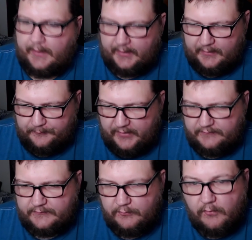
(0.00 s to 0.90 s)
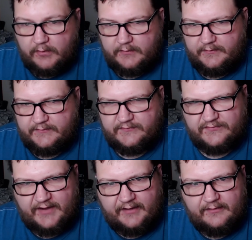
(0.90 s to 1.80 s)
And basically what it is,
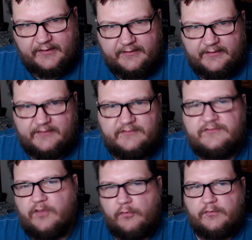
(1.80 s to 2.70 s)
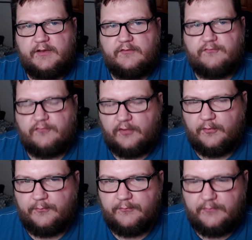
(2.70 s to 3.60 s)
it's kind of like Exodia
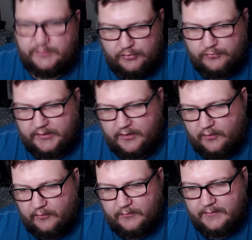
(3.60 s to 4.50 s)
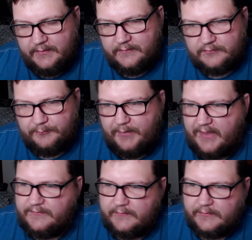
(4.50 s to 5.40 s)
from Yu-Gi-Oh. So
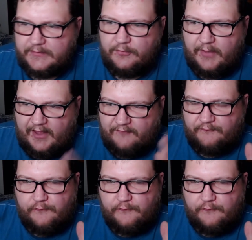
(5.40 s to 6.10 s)
basically, you have